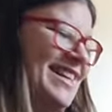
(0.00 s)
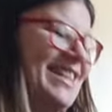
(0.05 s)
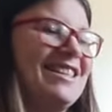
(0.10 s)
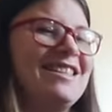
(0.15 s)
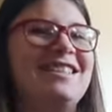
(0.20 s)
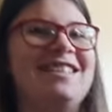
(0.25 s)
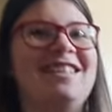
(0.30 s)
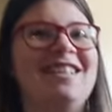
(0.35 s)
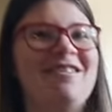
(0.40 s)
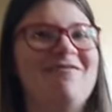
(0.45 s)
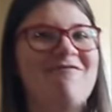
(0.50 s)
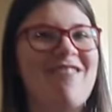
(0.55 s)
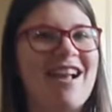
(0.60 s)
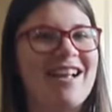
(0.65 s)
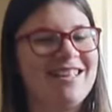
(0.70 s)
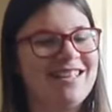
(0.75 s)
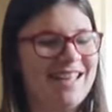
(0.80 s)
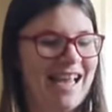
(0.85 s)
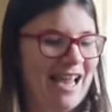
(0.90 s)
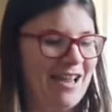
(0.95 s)
is the
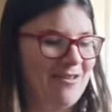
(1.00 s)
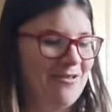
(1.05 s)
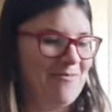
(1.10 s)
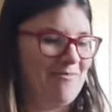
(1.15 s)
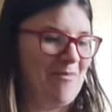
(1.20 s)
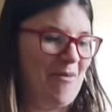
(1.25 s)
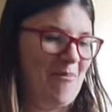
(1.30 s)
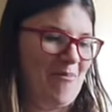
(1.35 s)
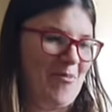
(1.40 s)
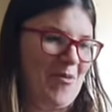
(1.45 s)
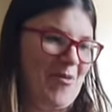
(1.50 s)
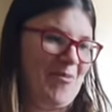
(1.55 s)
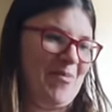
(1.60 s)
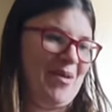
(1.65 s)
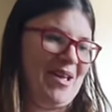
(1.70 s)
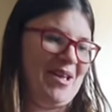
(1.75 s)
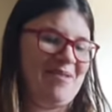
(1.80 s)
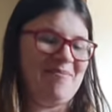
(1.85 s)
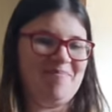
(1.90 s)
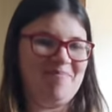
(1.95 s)
red-tailed
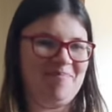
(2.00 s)
bumblebee.